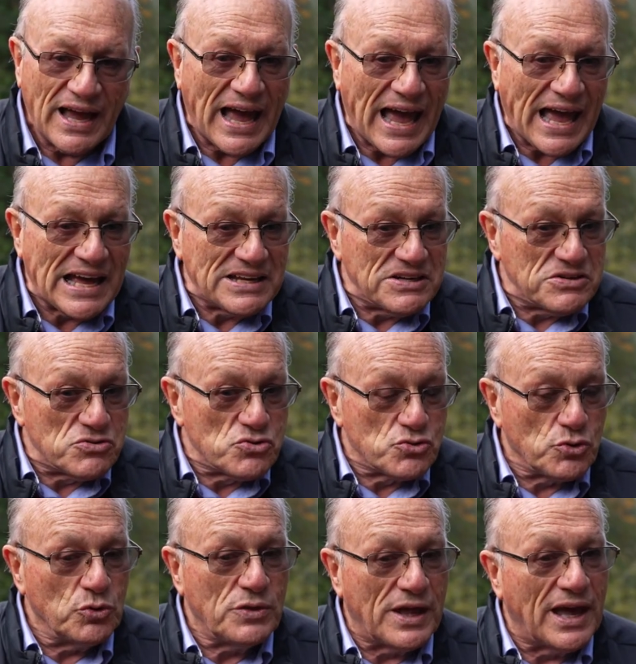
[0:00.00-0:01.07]
And
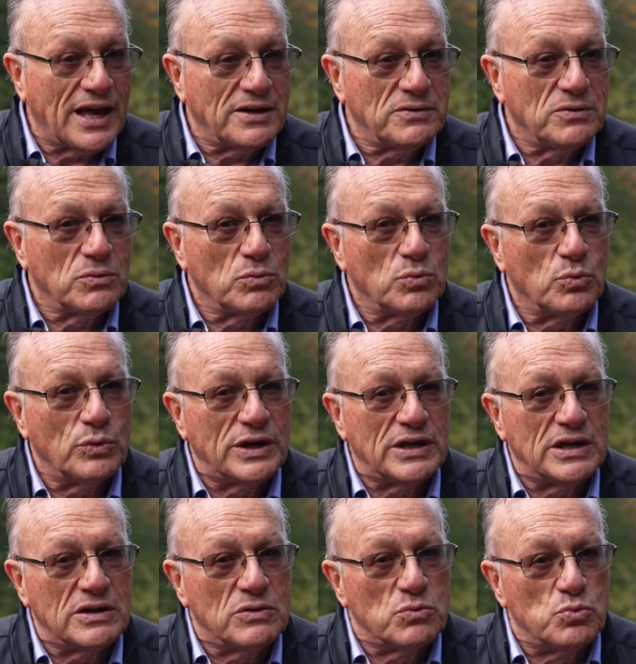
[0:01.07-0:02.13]
through that,
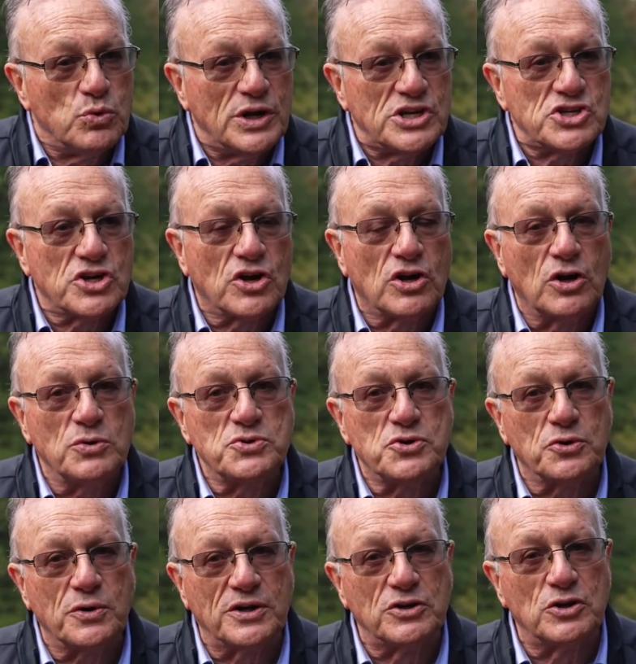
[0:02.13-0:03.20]
we reach
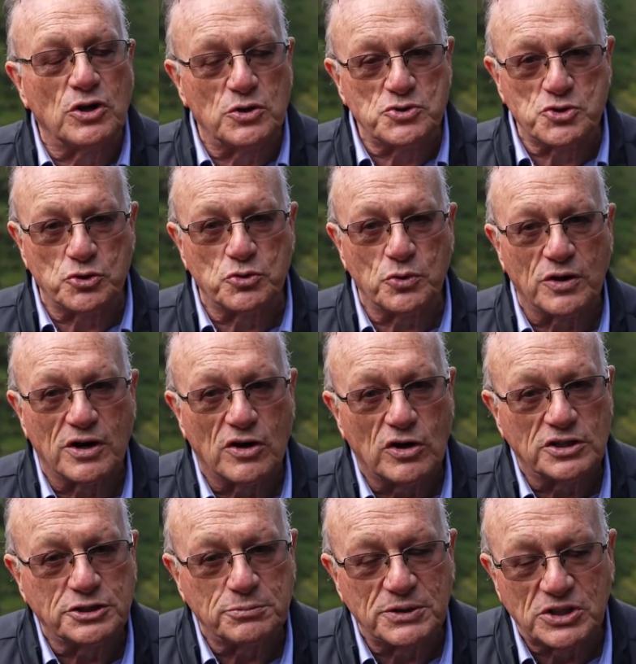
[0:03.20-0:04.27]
closer and closer to our
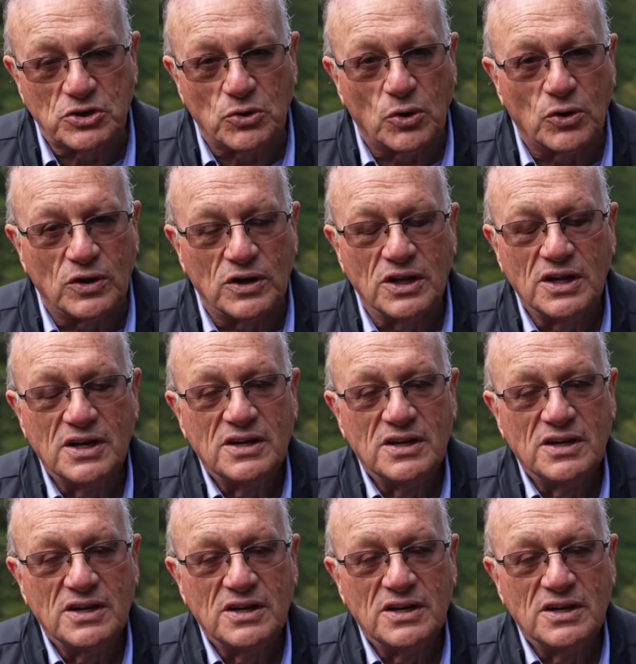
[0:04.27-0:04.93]
ultimate goal